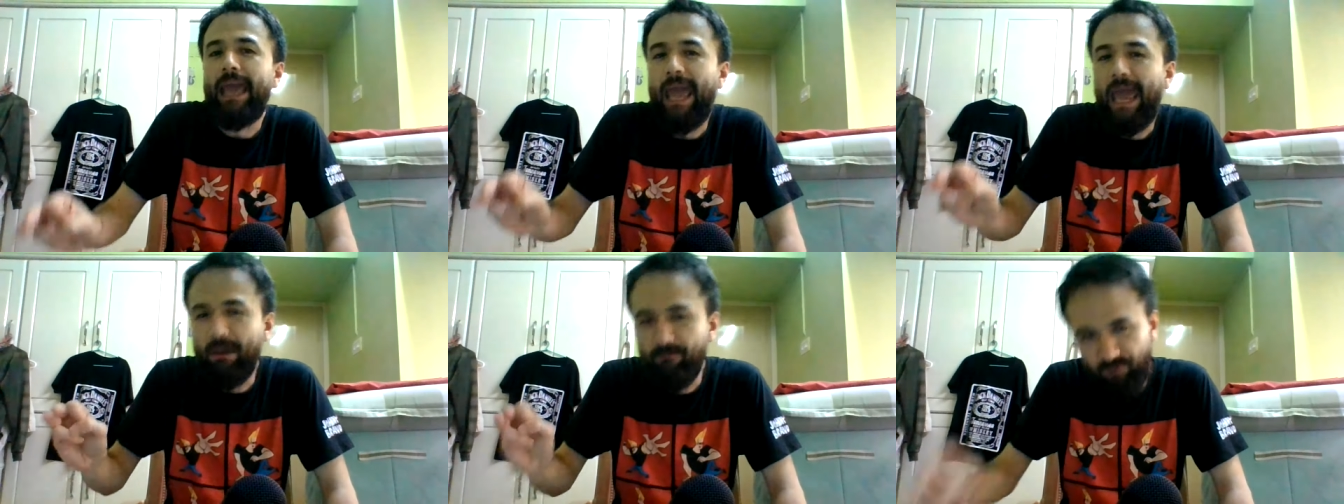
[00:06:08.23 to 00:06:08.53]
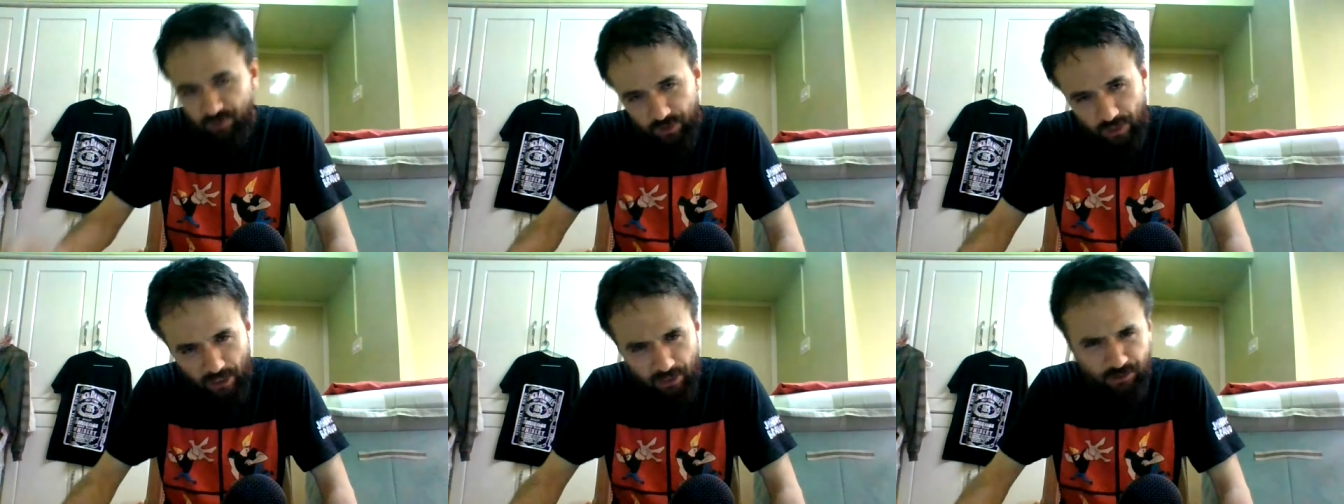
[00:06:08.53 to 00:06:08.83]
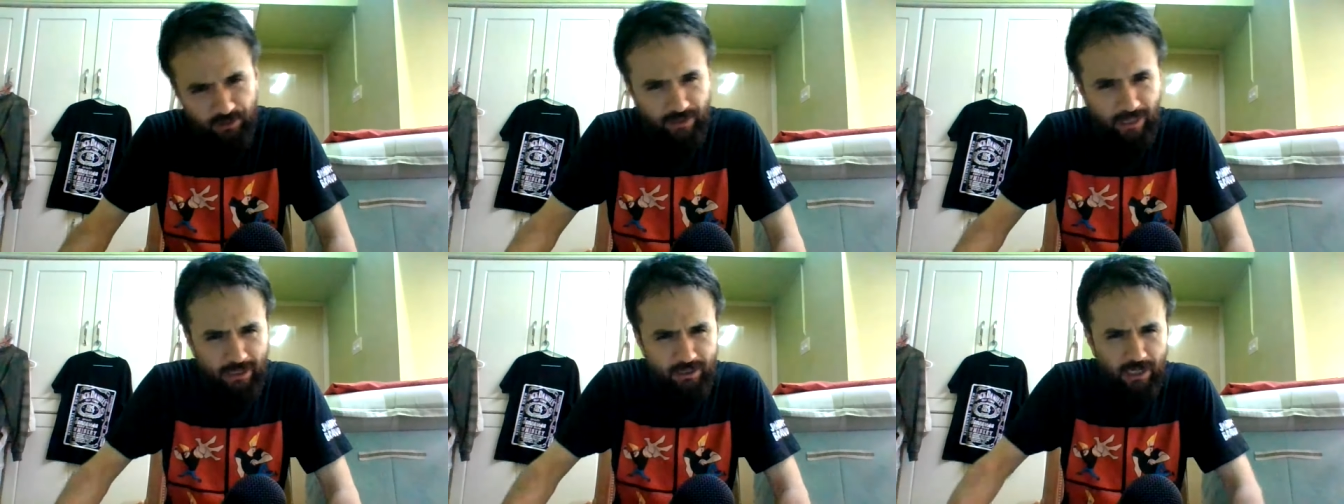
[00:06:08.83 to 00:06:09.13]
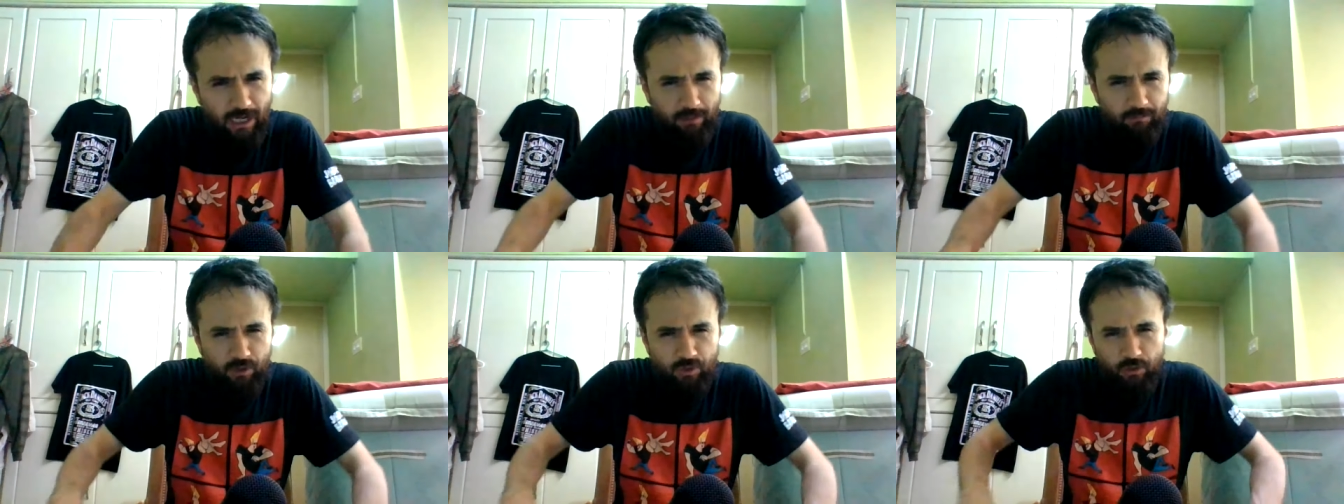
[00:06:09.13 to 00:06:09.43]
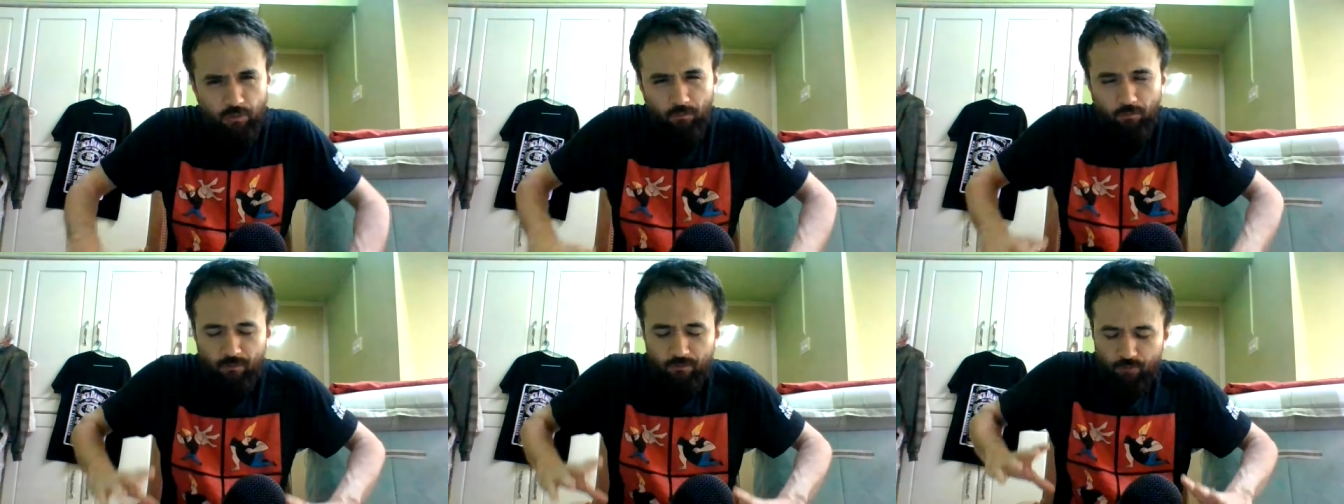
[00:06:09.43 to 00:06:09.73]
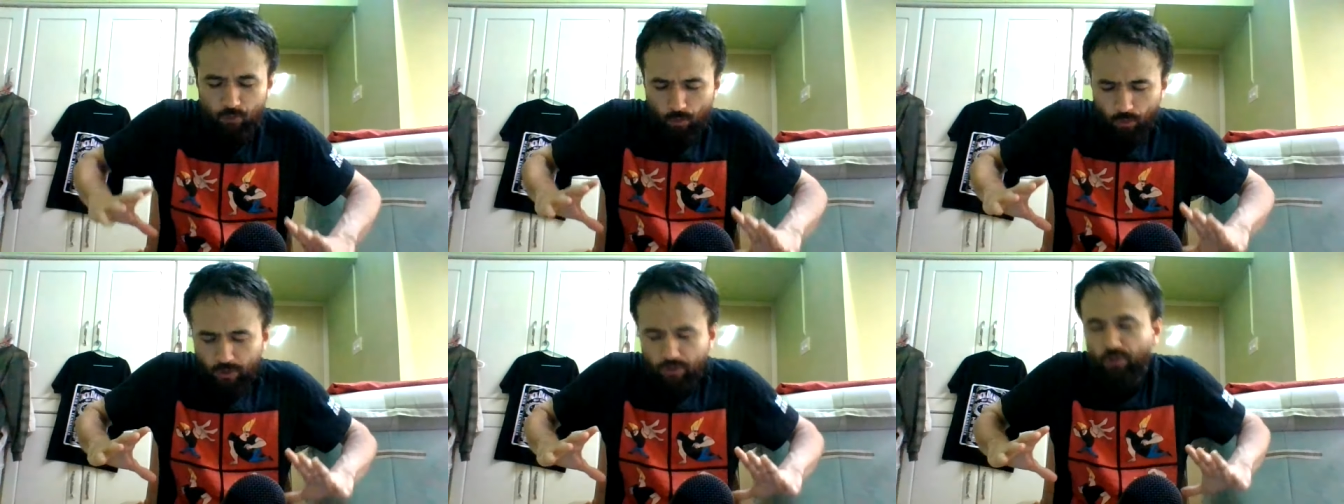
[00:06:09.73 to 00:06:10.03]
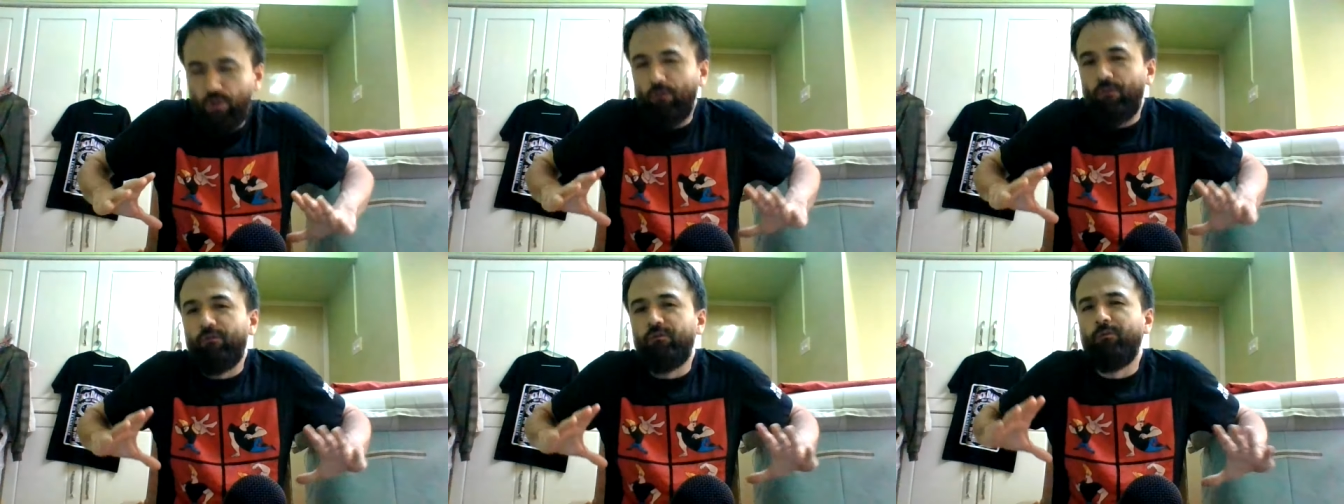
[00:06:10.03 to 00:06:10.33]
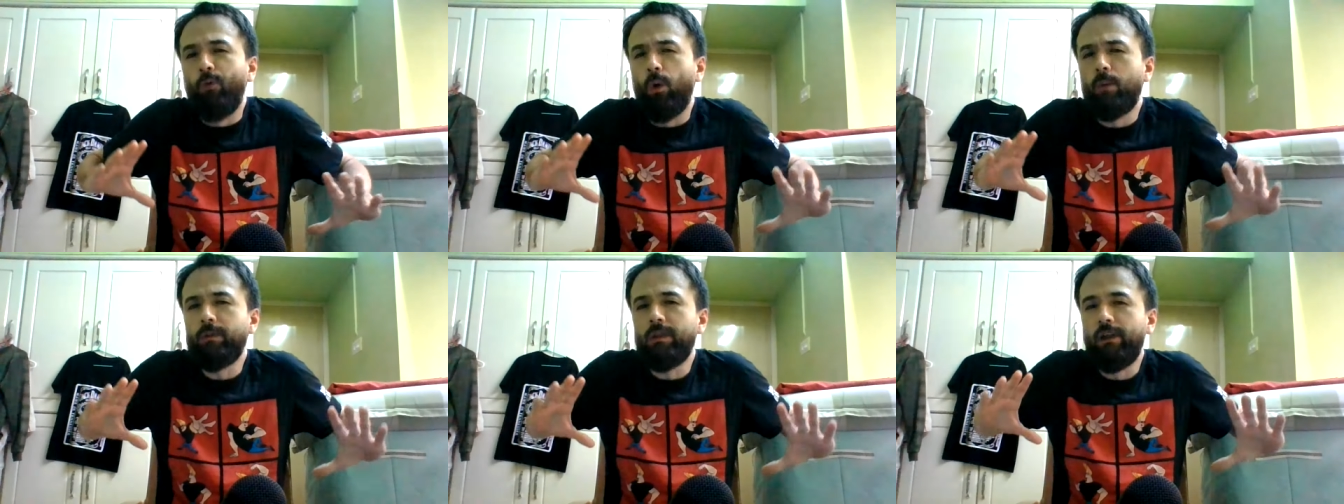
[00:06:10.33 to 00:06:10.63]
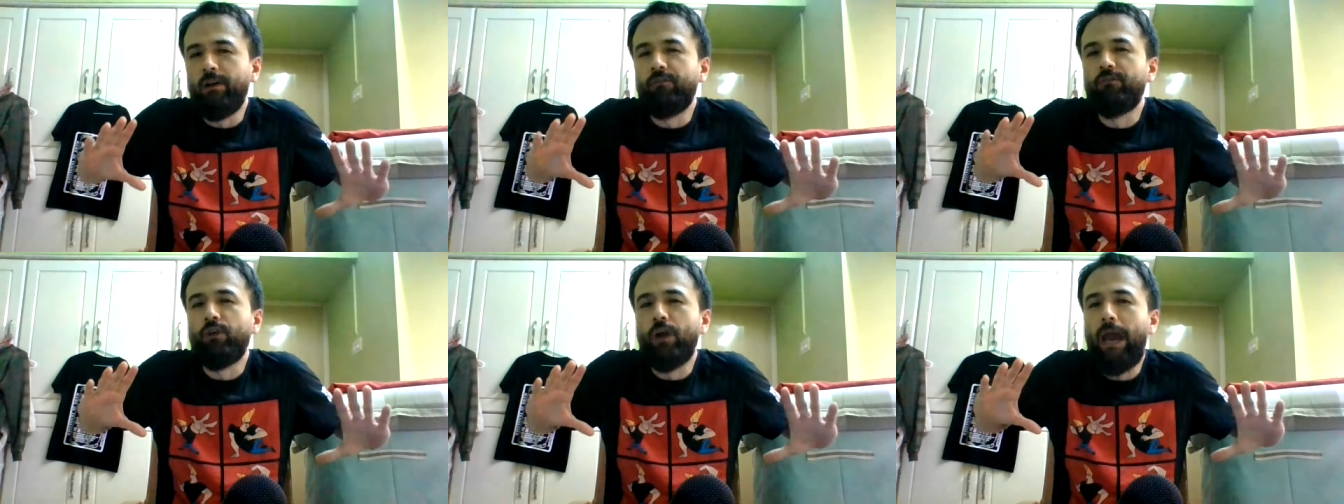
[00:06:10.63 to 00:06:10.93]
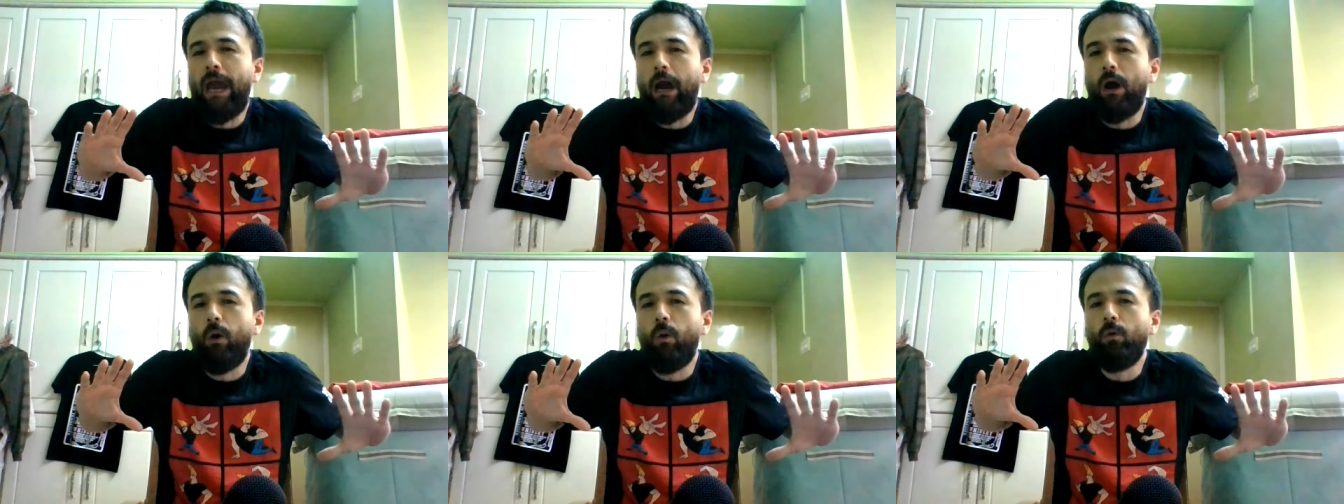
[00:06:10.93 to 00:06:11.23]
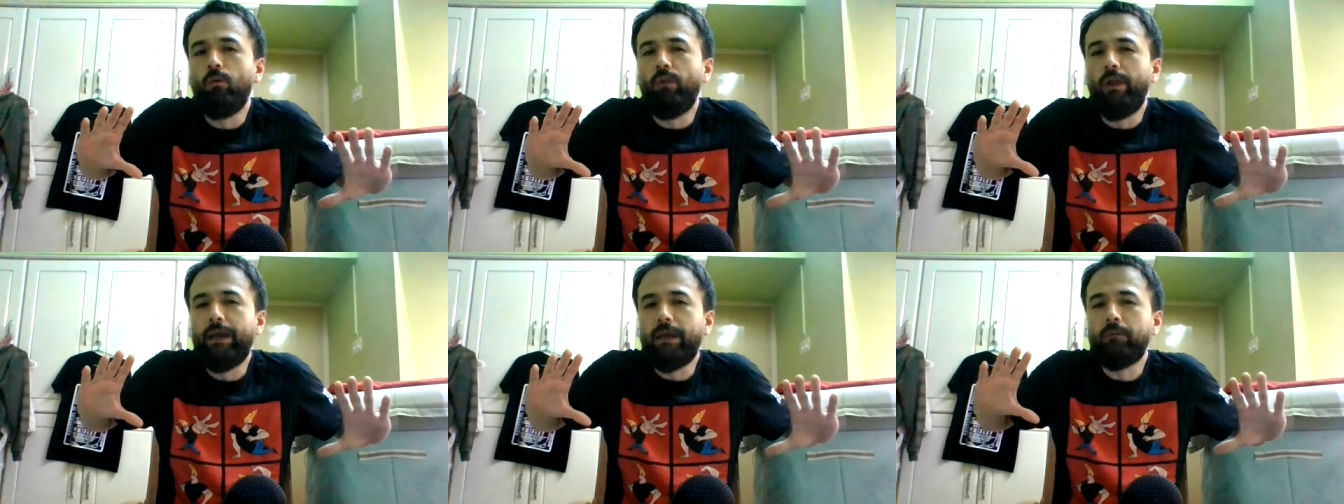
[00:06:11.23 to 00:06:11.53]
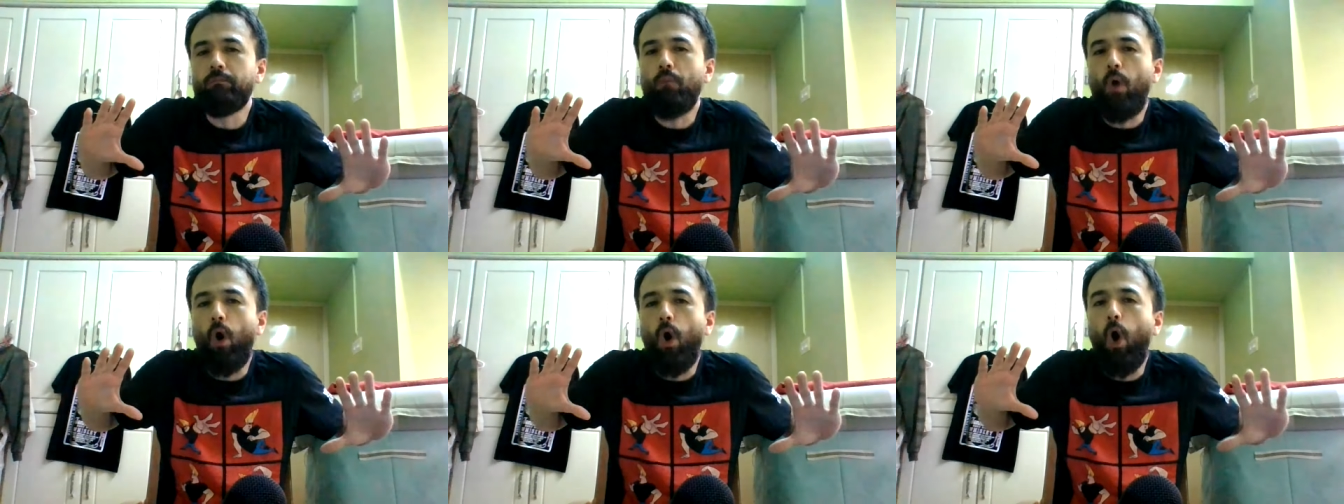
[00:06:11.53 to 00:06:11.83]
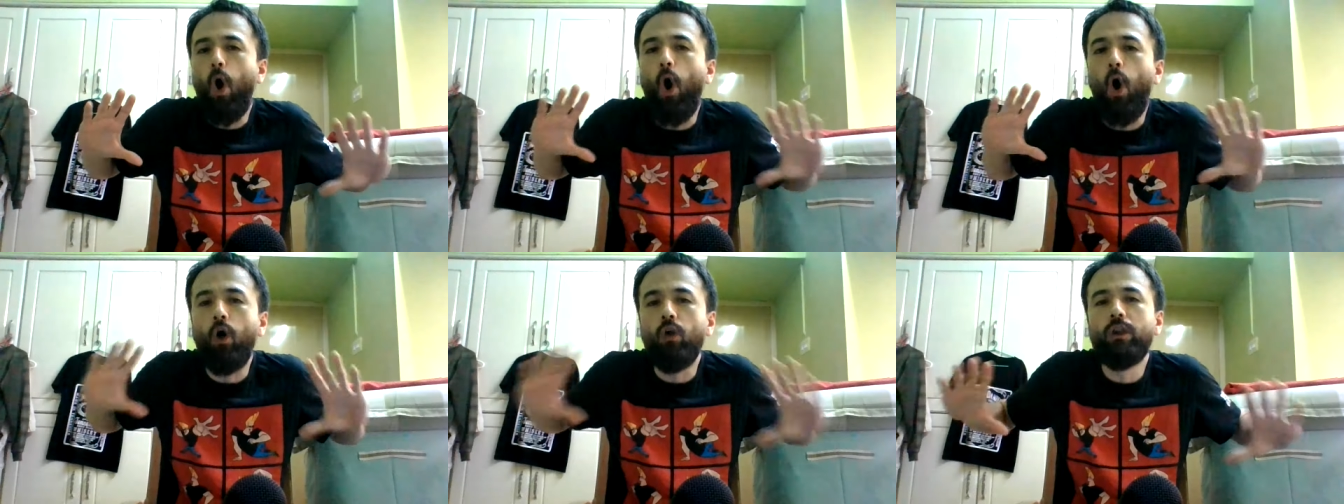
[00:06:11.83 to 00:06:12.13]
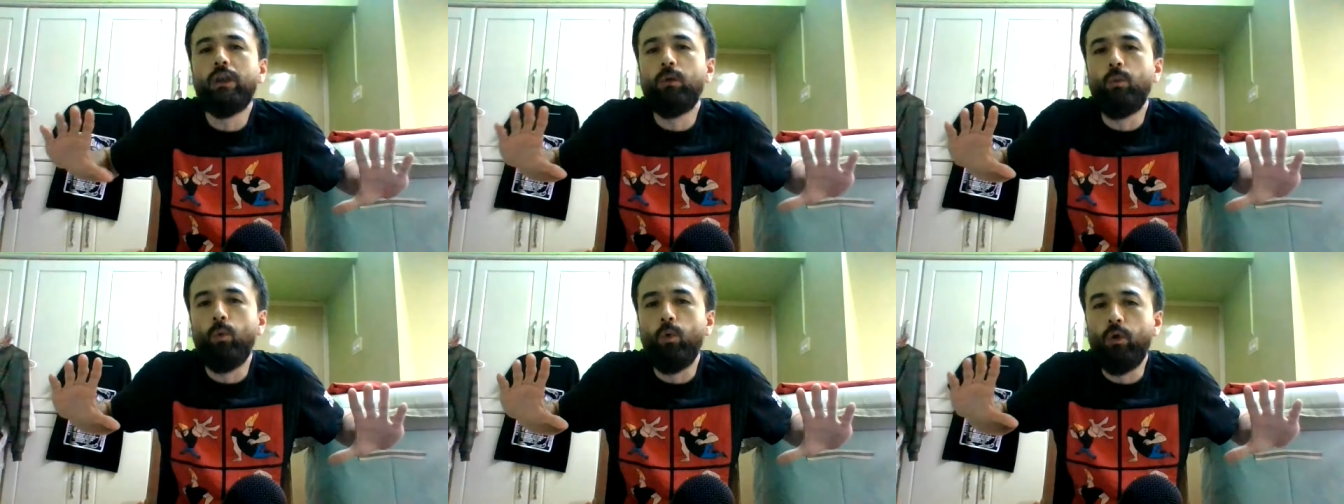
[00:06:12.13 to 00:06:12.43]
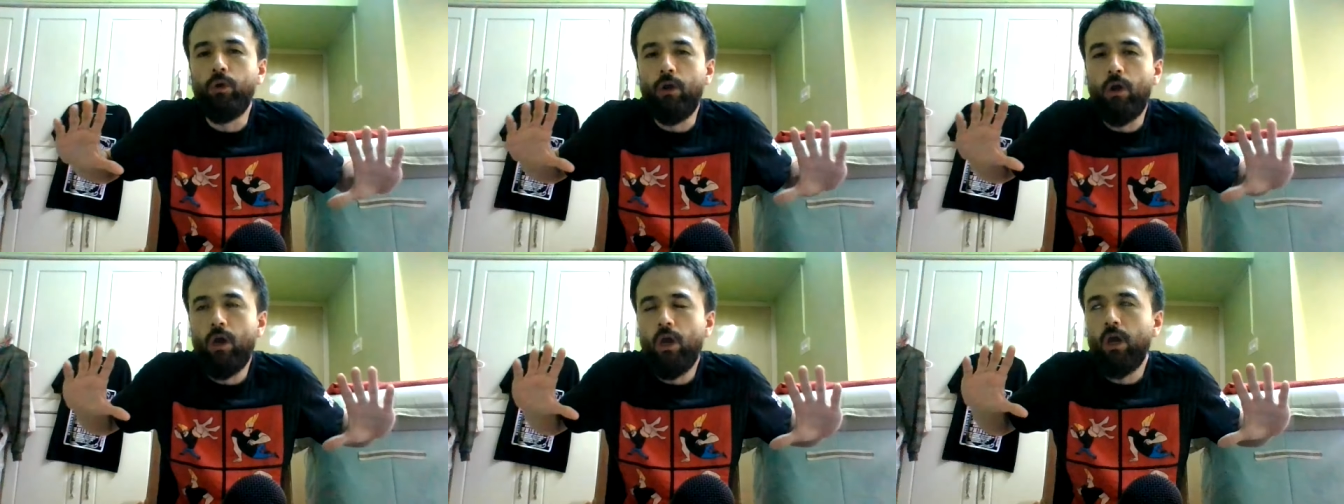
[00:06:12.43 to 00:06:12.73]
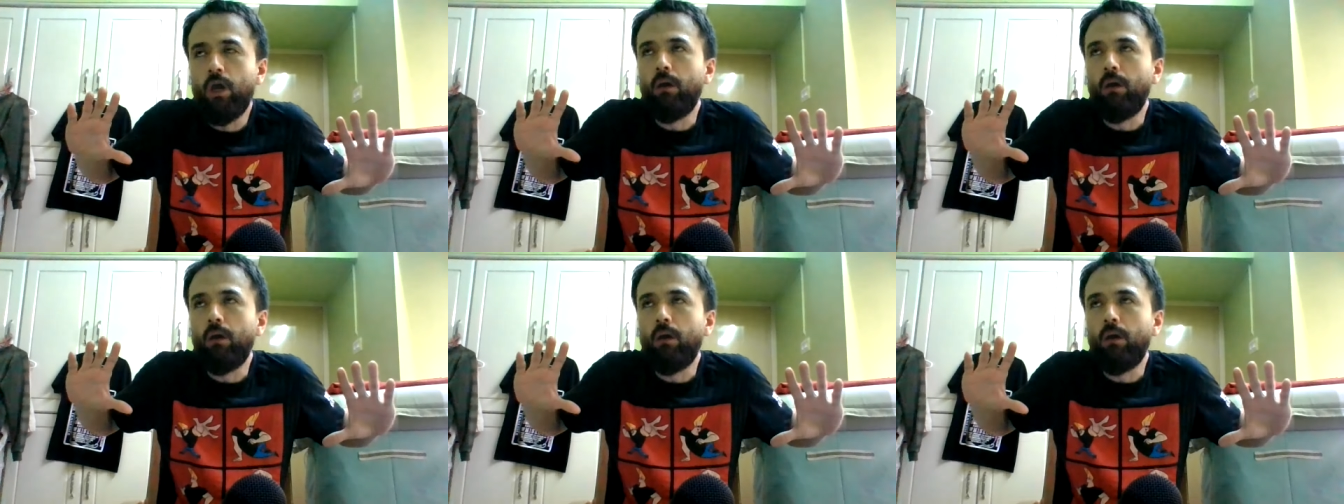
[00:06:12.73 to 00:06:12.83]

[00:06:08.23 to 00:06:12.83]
emphasized at that time is if you look at the formula for how like Hollywood